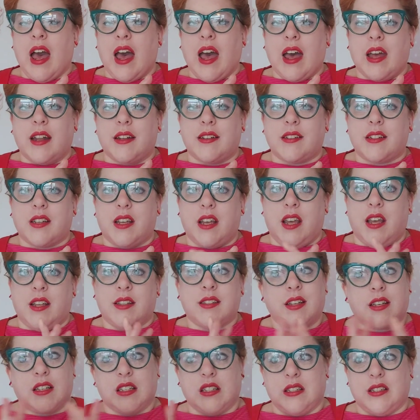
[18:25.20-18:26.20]
and
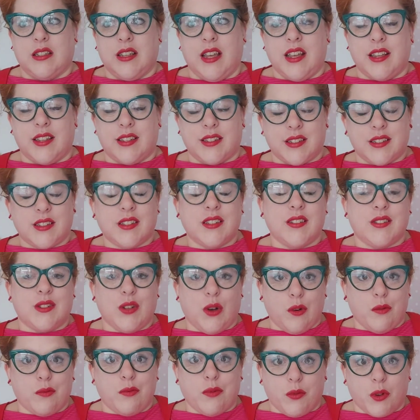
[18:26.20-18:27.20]
it's
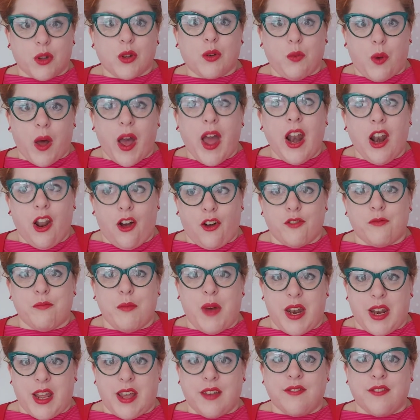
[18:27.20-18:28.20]
sort of quite a lot of
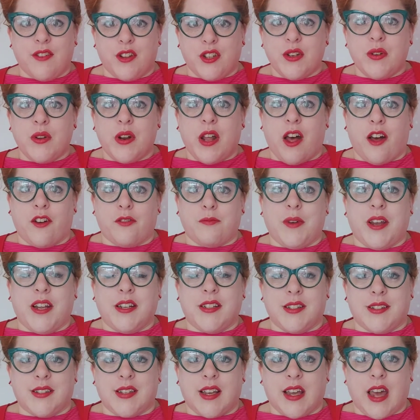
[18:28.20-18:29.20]
money. For 2.5
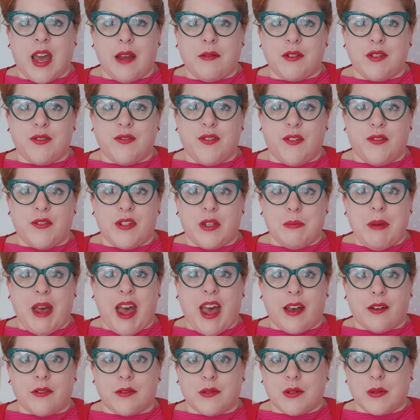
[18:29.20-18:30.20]
metres, it came to
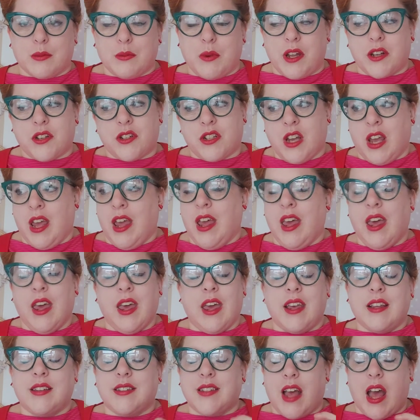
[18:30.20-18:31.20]
£50, which
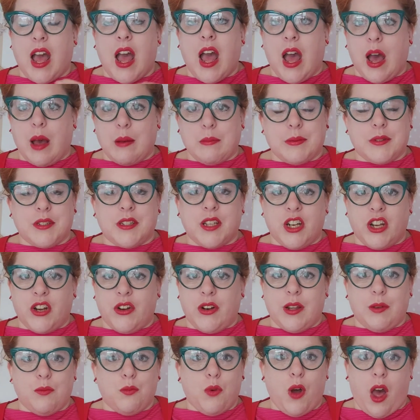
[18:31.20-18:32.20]
is
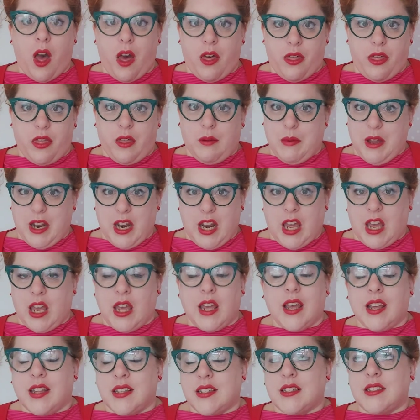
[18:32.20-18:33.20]
absolutely worth the money.
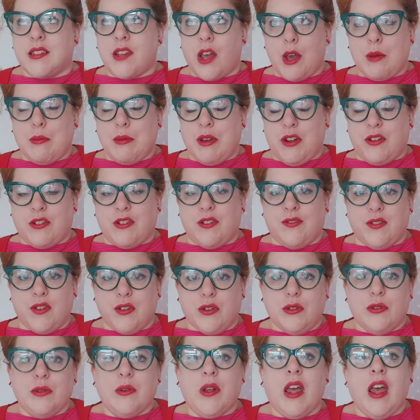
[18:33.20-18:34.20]
It's so
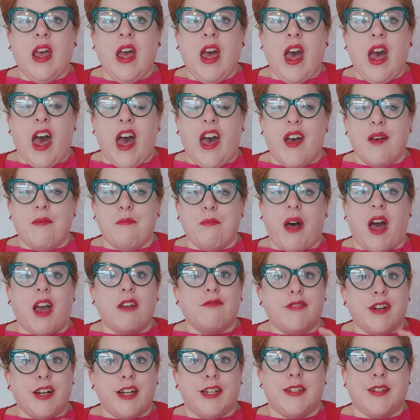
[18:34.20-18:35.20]
beautiful, but I
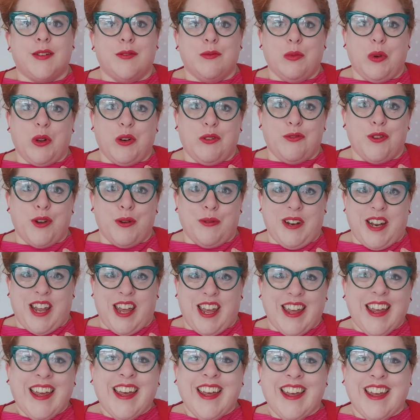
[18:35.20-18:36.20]
really didn't want to ruin
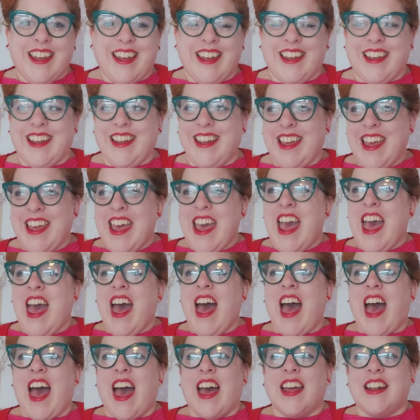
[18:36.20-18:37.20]
it.
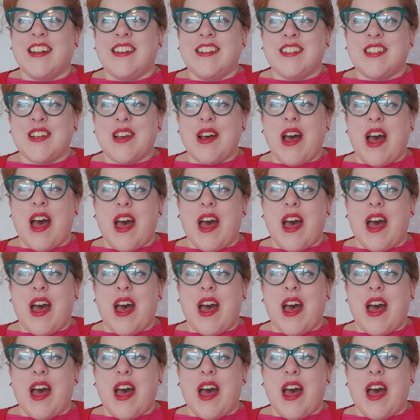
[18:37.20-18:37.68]
And